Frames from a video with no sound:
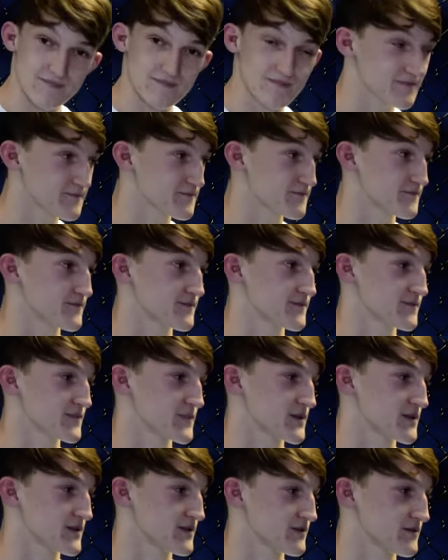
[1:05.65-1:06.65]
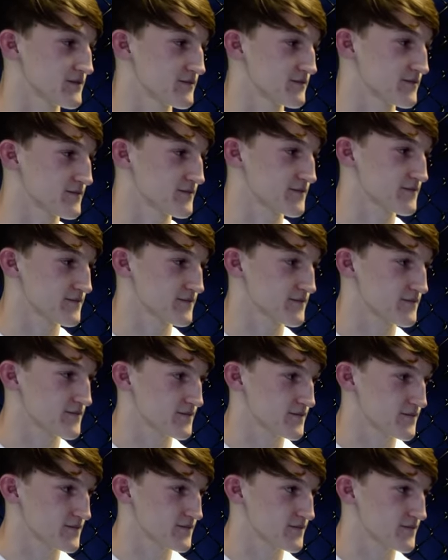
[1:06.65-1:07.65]

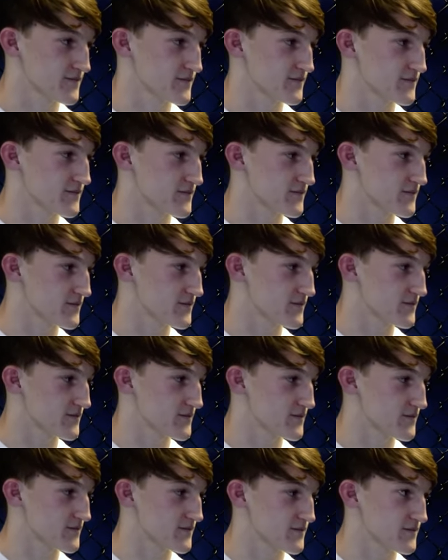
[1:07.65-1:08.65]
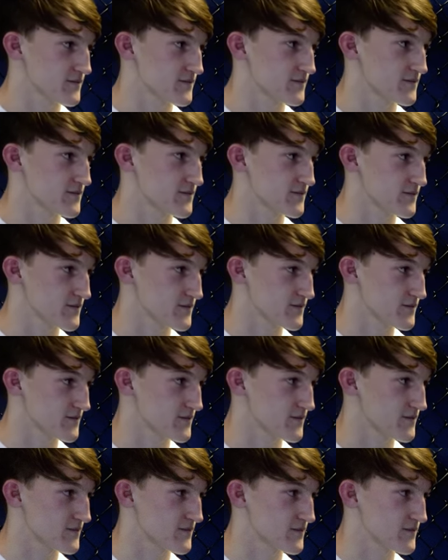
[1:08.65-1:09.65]

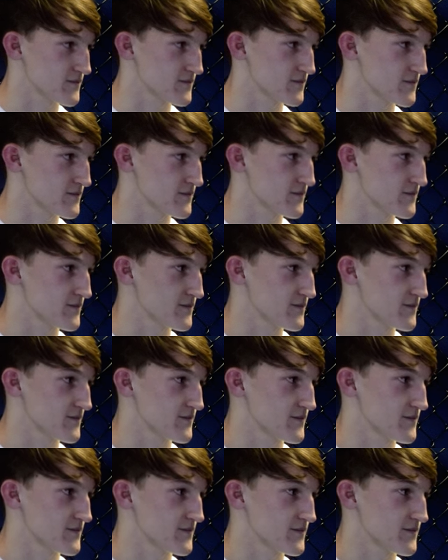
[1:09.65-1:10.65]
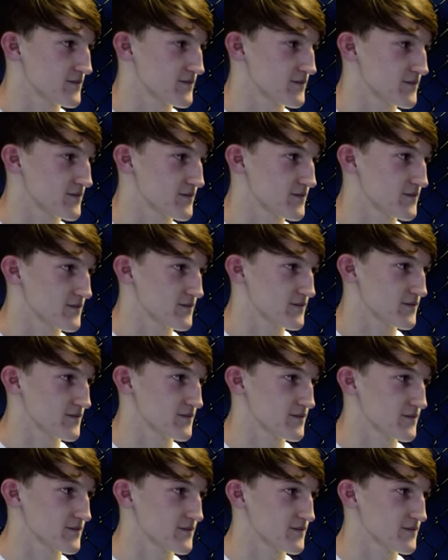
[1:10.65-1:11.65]

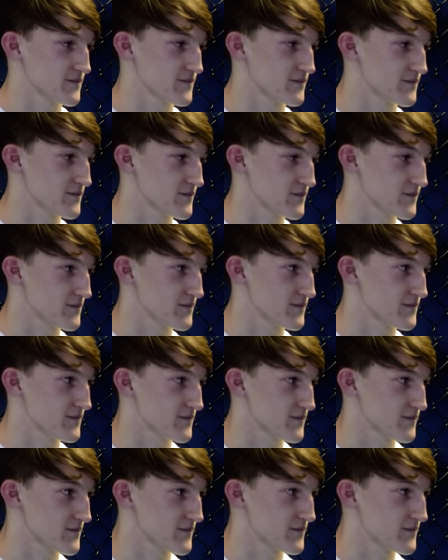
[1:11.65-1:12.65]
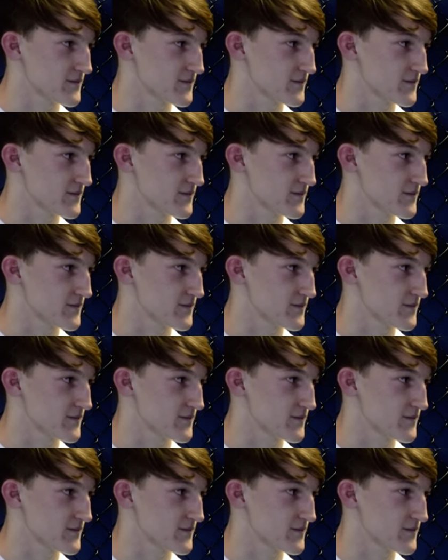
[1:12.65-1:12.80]
No words are spoken by the person on screen.